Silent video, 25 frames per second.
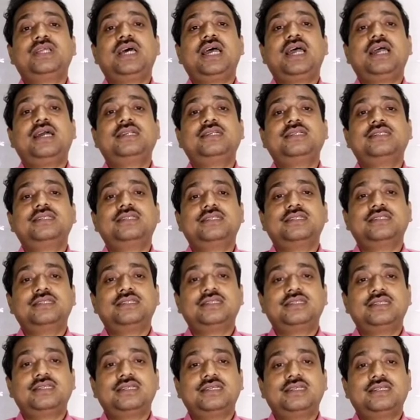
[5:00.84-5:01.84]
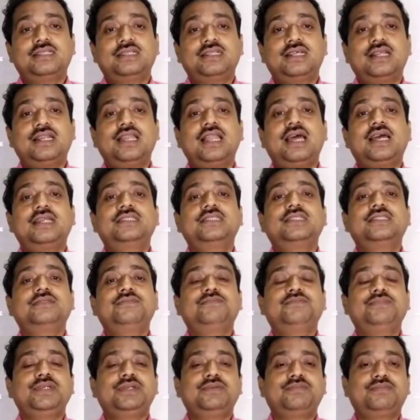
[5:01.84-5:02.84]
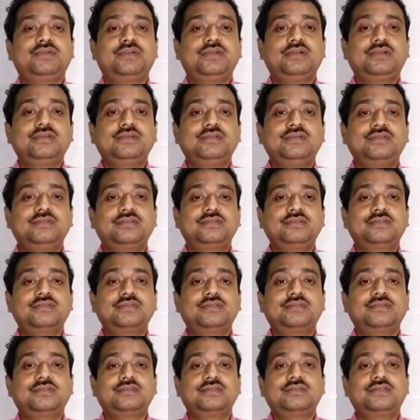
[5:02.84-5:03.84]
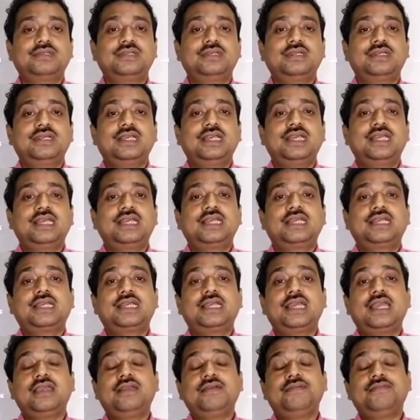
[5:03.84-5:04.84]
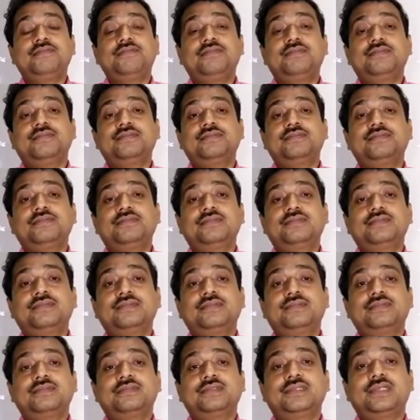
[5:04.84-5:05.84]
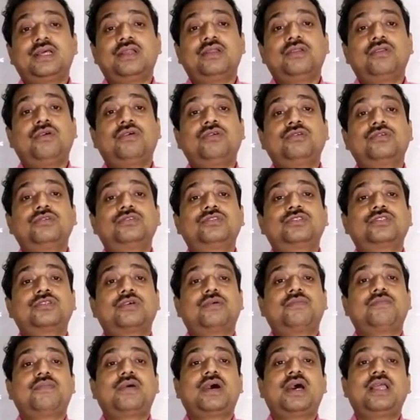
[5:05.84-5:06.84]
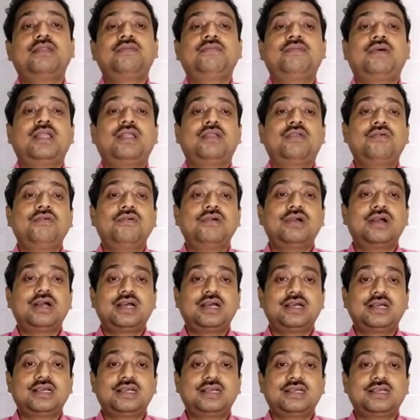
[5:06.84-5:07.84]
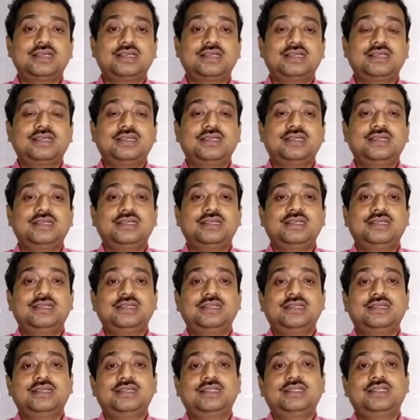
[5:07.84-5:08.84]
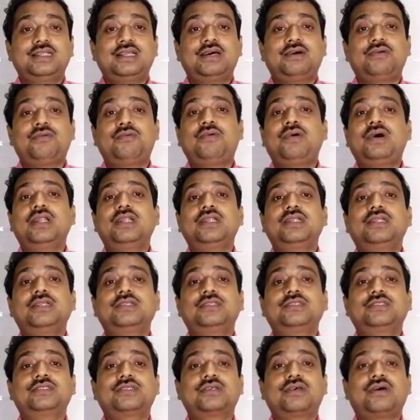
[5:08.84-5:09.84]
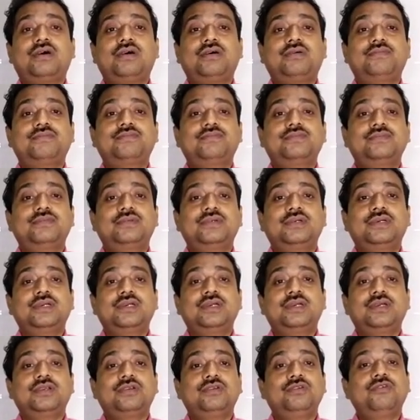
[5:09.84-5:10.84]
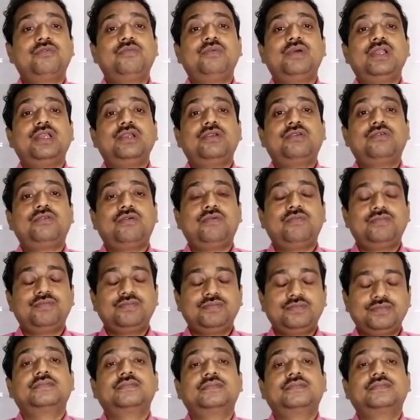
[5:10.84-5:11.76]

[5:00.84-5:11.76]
that the Latin people came, the lords of Alba Longa, the walls of noble Rome.